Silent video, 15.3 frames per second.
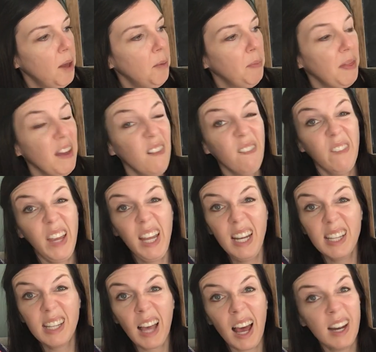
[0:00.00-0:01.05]
But then Finn
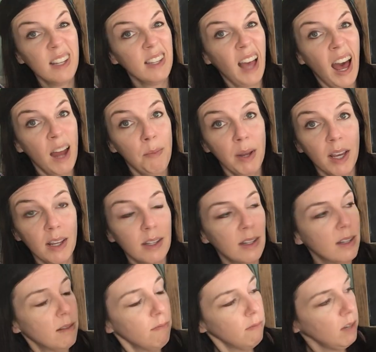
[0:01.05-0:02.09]
is kind of sad because
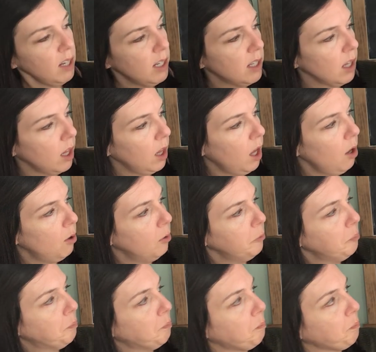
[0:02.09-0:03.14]
he's
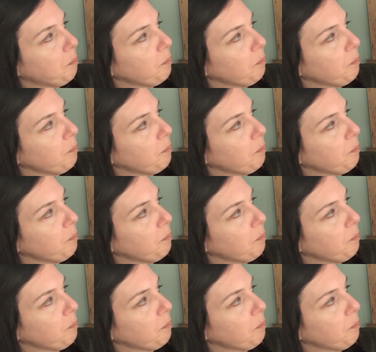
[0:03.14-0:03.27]
alone.